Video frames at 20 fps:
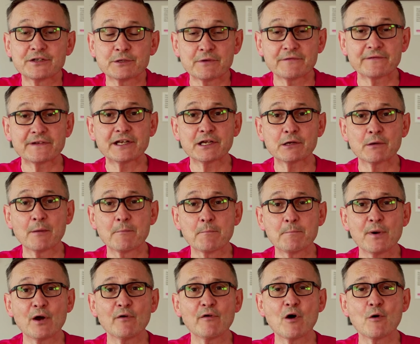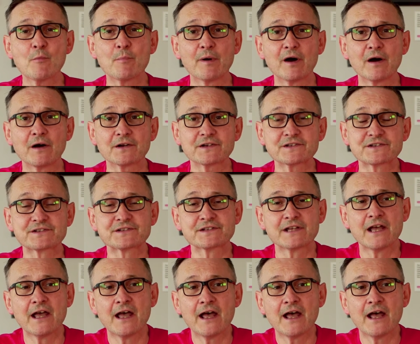do a video on BorrowBox.